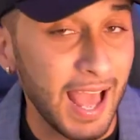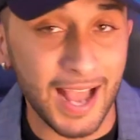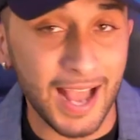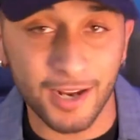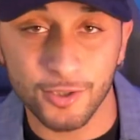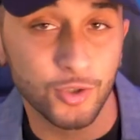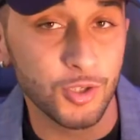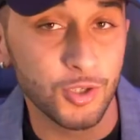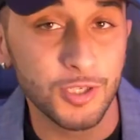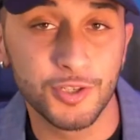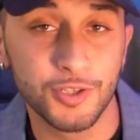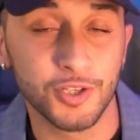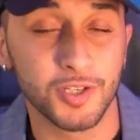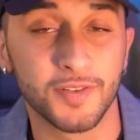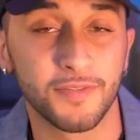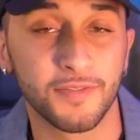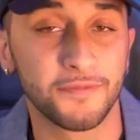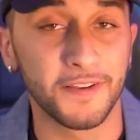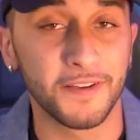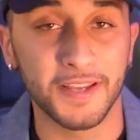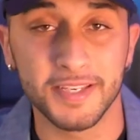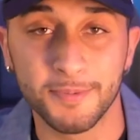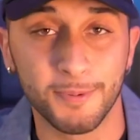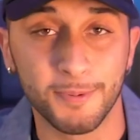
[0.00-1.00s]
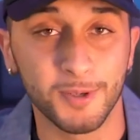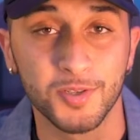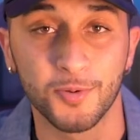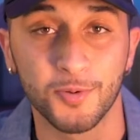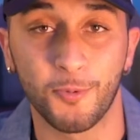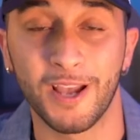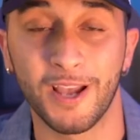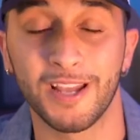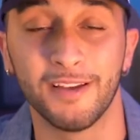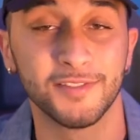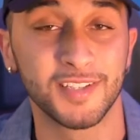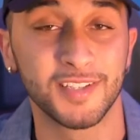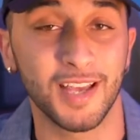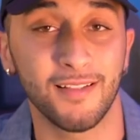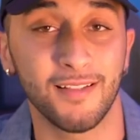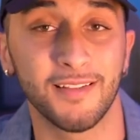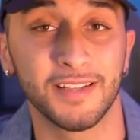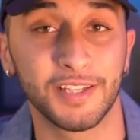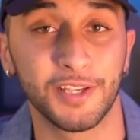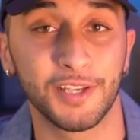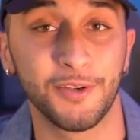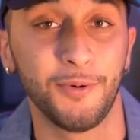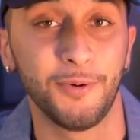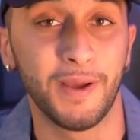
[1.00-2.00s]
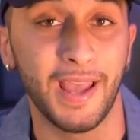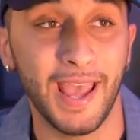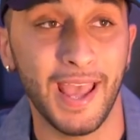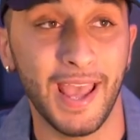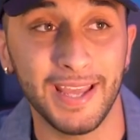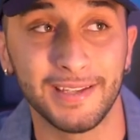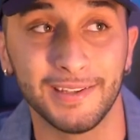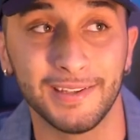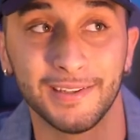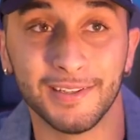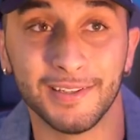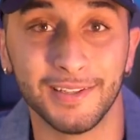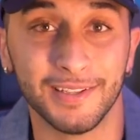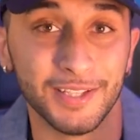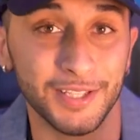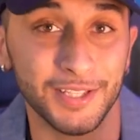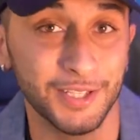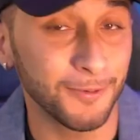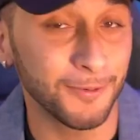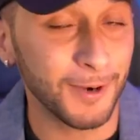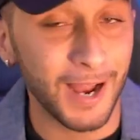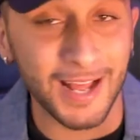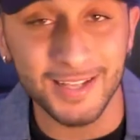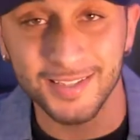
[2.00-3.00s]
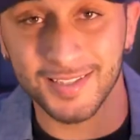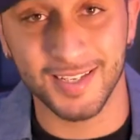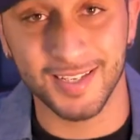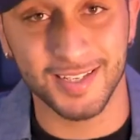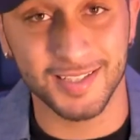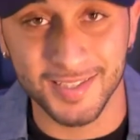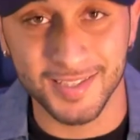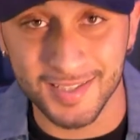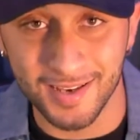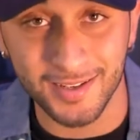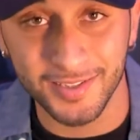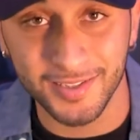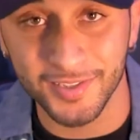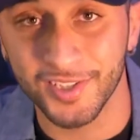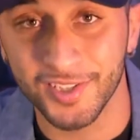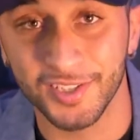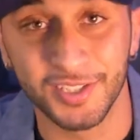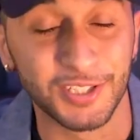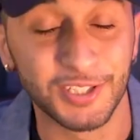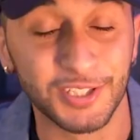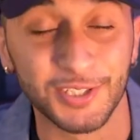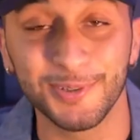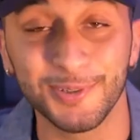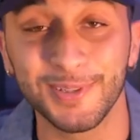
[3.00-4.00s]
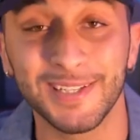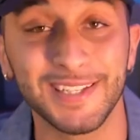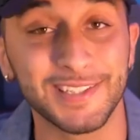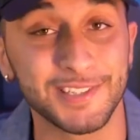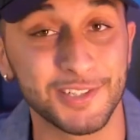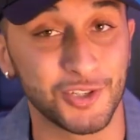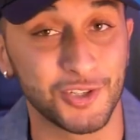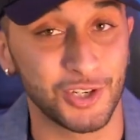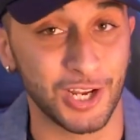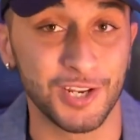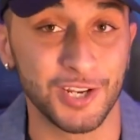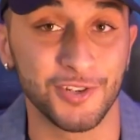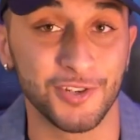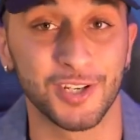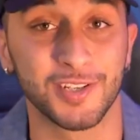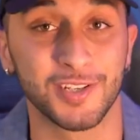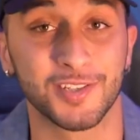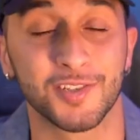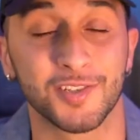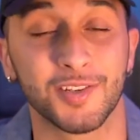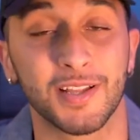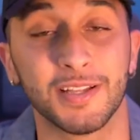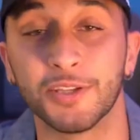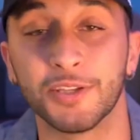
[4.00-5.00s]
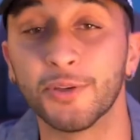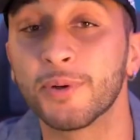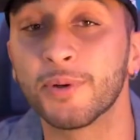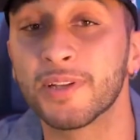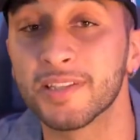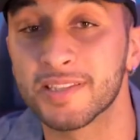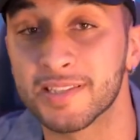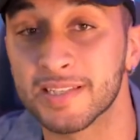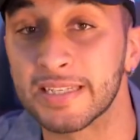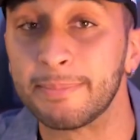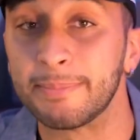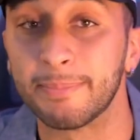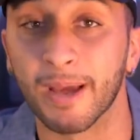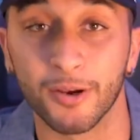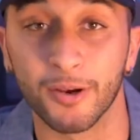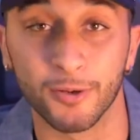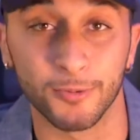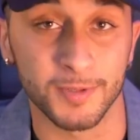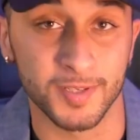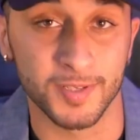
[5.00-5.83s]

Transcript: actually just Facebook's way of telling you, hey, your ad set sucks, you need to change it so that you could see better